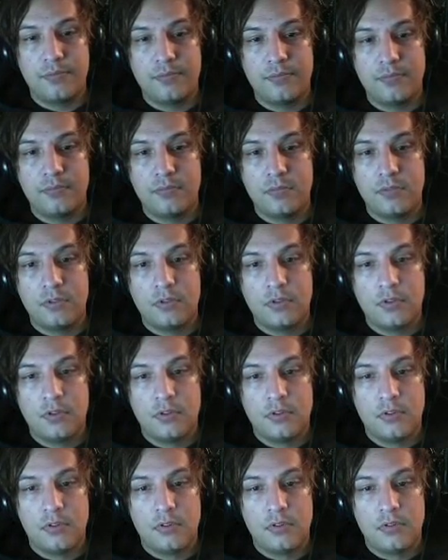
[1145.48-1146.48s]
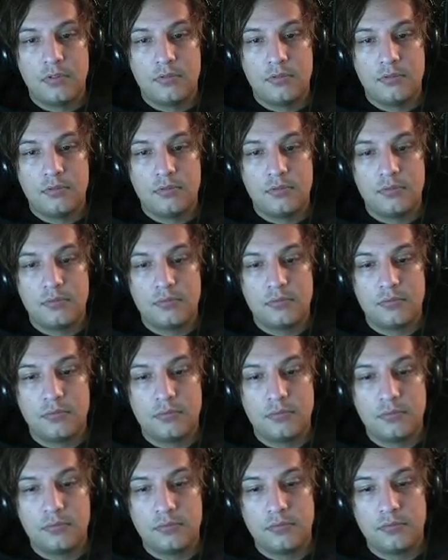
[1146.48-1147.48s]

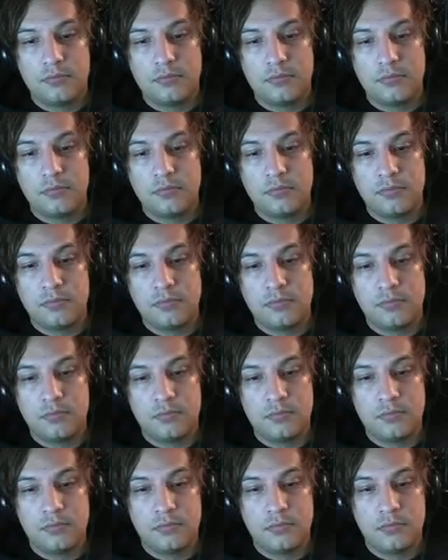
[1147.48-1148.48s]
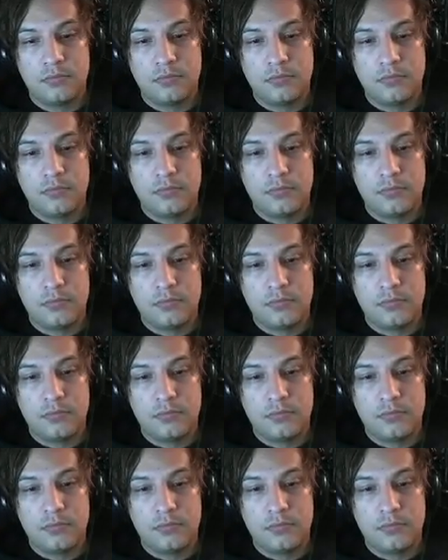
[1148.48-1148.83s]
Nobody speaks.